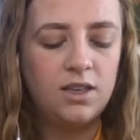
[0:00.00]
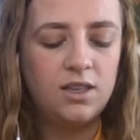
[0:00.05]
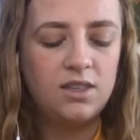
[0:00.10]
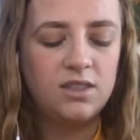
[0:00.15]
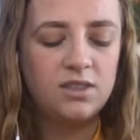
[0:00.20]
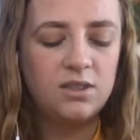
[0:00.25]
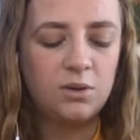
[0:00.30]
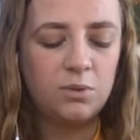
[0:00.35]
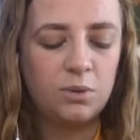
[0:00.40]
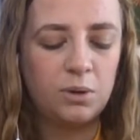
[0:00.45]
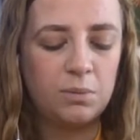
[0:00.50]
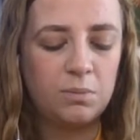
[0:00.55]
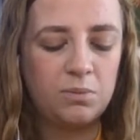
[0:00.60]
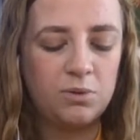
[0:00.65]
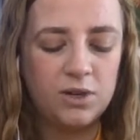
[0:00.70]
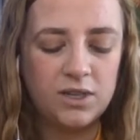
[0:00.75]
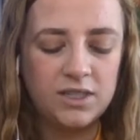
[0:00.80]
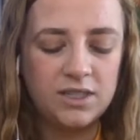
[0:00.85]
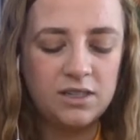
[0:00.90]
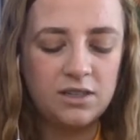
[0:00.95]
So we're
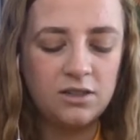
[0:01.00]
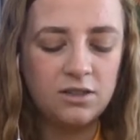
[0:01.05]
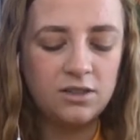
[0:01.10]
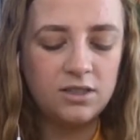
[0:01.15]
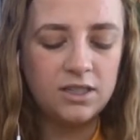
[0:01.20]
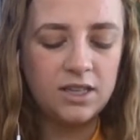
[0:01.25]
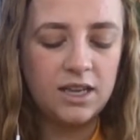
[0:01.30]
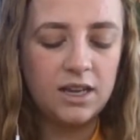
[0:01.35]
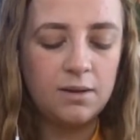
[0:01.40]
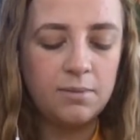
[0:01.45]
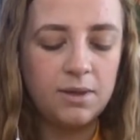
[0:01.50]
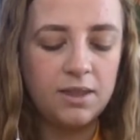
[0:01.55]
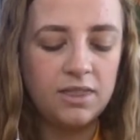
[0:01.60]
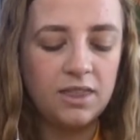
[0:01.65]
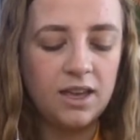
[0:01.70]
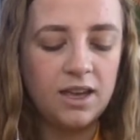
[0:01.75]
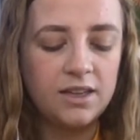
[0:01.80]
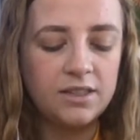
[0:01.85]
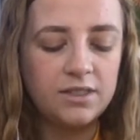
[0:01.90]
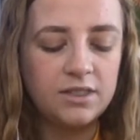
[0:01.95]
prisoners? Annabeth
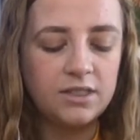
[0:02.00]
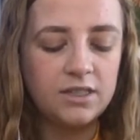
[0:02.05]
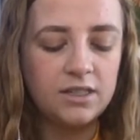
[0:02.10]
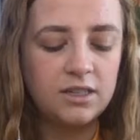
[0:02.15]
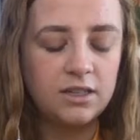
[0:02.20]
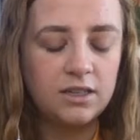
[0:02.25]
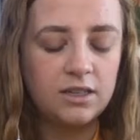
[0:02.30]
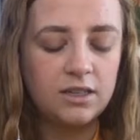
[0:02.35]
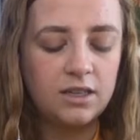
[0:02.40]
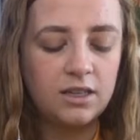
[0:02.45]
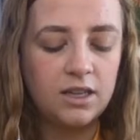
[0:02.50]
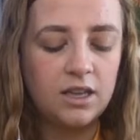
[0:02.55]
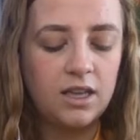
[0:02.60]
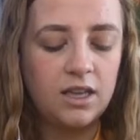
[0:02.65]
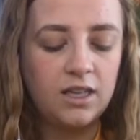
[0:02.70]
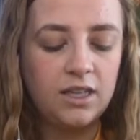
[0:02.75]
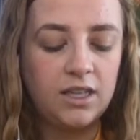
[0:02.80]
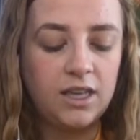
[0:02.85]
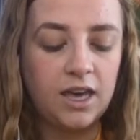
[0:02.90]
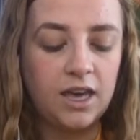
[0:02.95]
asked.
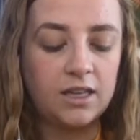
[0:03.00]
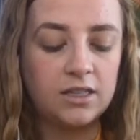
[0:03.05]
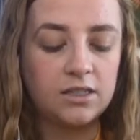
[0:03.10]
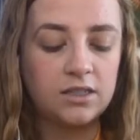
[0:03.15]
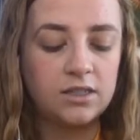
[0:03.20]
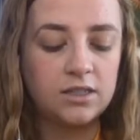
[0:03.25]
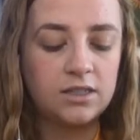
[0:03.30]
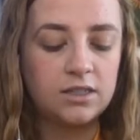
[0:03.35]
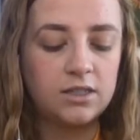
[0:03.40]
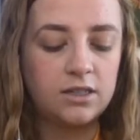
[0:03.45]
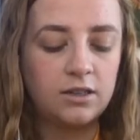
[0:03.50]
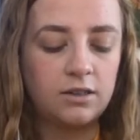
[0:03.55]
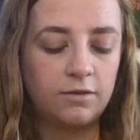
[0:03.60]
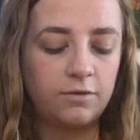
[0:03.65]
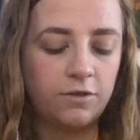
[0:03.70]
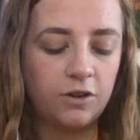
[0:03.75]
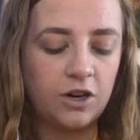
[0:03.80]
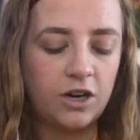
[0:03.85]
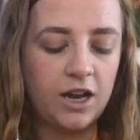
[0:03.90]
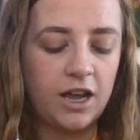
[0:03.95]
Guests,
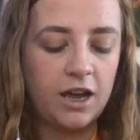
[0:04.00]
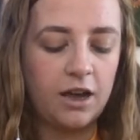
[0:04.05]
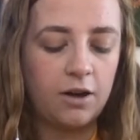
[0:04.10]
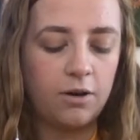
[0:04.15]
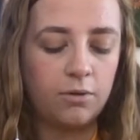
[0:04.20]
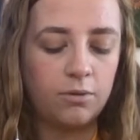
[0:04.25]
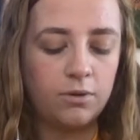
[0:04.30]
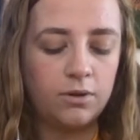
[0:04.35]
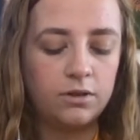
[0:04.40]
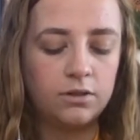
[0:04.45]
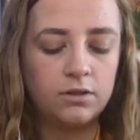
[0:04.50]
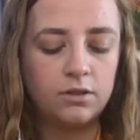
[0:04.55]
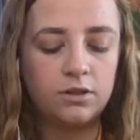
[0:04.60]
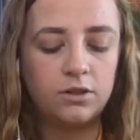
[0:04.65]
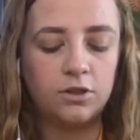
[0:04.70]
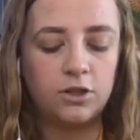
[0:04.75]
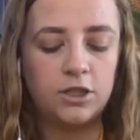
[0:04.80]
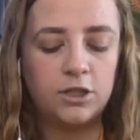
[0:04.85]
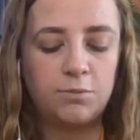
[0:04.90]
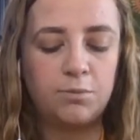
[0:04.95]
for now.
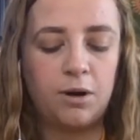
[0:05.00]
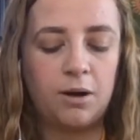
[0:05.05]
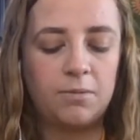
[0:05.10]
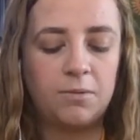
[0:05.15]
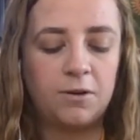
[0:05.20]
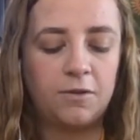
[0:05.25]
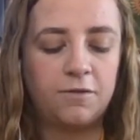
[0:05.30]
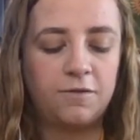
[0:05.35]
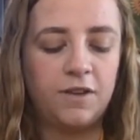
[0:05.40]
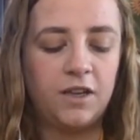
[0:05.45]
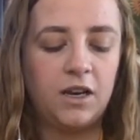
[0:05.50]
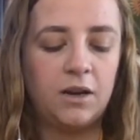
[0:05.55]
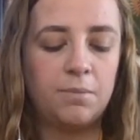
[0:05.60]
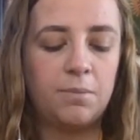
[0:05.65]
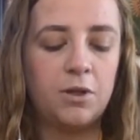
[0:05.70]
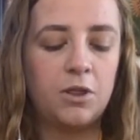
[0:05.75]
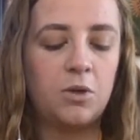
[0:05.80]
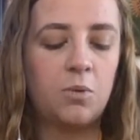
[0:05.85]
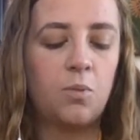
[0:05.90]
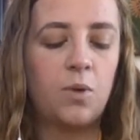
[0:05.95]
Clarice propped her feet up
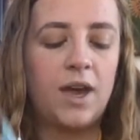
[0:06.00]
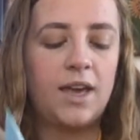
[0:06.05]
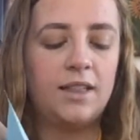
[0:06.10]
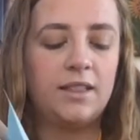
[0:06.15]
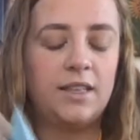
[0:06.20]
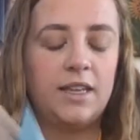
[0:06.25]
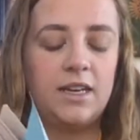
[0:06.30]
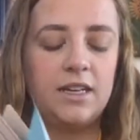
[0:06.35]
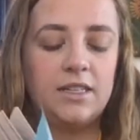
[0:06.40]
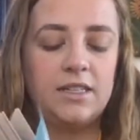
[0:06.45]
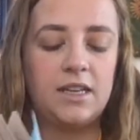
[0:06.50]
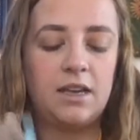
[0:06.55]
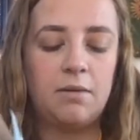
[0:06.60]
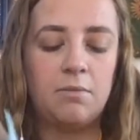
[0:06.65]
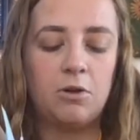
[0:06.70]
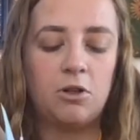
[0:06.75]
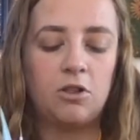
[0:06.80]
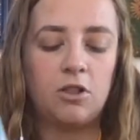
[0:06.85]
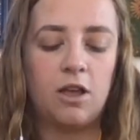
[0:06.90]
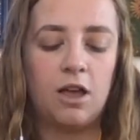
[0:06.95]
on the white linen
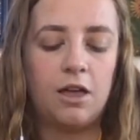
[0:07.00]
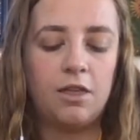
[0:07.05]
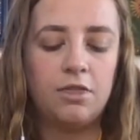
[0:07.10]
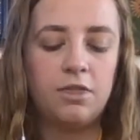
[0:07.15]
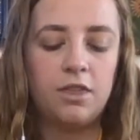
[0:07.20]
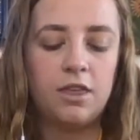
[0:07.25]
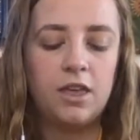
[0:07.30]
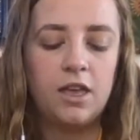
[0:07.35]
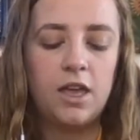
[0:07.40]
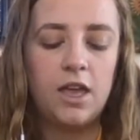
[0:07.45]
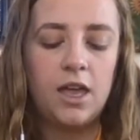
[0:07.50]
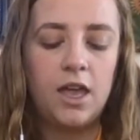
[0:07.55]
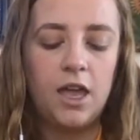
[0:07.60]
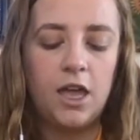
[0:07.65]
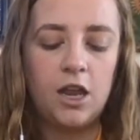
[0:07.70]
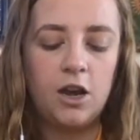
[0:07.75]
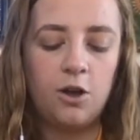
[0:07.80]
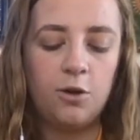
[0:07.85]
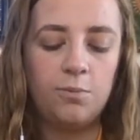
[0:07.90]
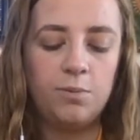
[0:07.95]
tablecloth
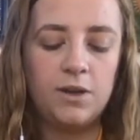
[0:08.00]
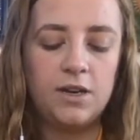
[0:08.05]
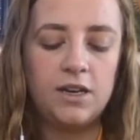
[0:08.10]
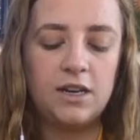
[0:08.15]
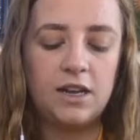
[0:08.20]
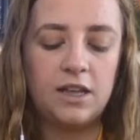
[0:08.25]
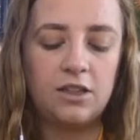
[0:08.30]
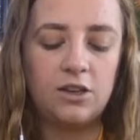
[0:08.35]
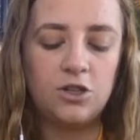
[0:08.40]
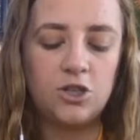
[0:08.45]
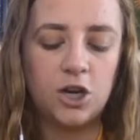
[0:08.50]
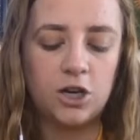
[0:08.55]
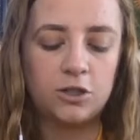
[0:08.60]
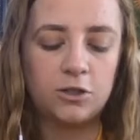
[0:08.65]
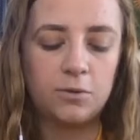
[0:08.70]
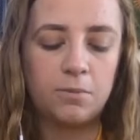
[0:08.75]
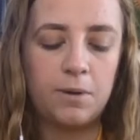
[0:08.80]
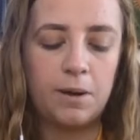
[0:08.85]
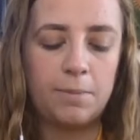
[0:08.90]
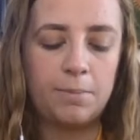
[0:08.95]
and opened another Dr.